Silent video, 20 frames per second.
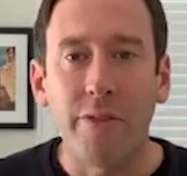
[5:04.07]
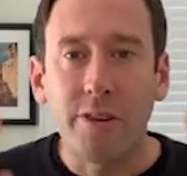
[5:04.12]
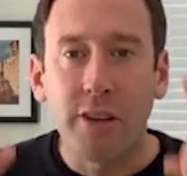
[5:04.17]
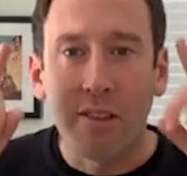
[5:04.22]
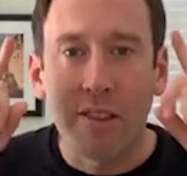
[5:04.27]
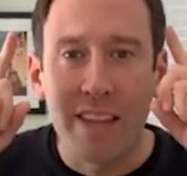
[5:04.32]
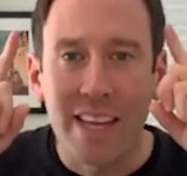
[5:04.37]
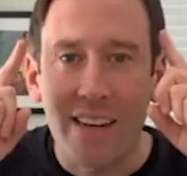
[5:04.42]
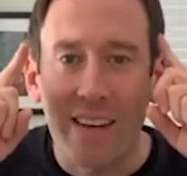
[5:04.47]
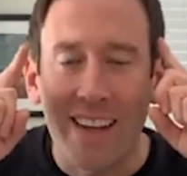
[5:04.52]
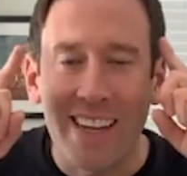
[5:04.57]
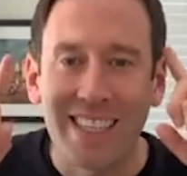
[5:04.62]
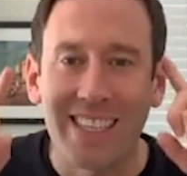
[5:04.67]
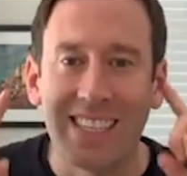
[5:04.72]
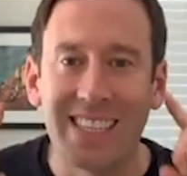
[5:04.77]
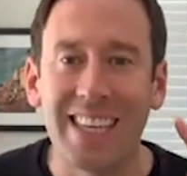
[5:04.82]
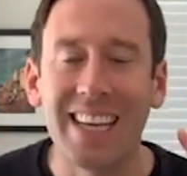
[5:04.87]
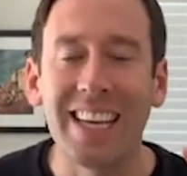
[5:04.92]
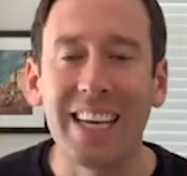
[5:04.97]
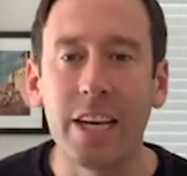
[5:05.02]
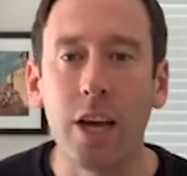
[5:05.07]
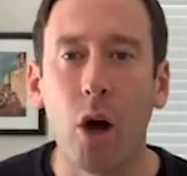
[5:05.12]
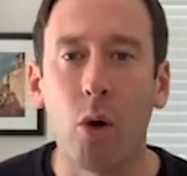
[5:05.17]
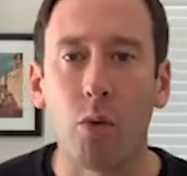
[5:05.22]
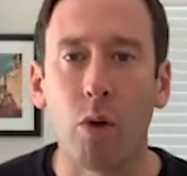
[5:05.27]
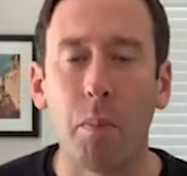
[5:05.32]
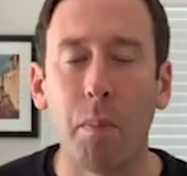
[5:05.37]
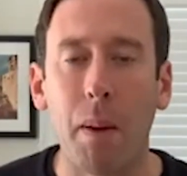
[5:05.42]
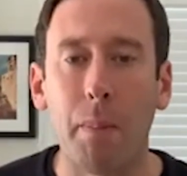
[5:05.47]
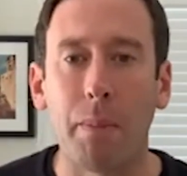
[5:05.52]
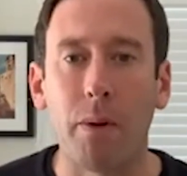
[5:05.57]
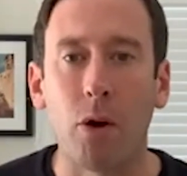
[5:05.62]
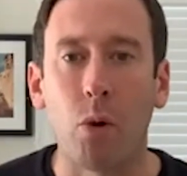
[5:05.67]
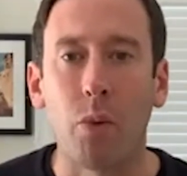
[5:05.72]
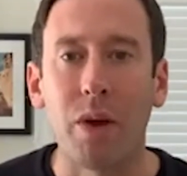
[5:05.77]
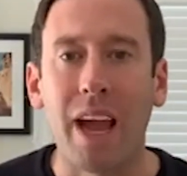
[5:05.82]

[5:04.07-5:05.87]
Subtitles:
to think like a CEO, remember. We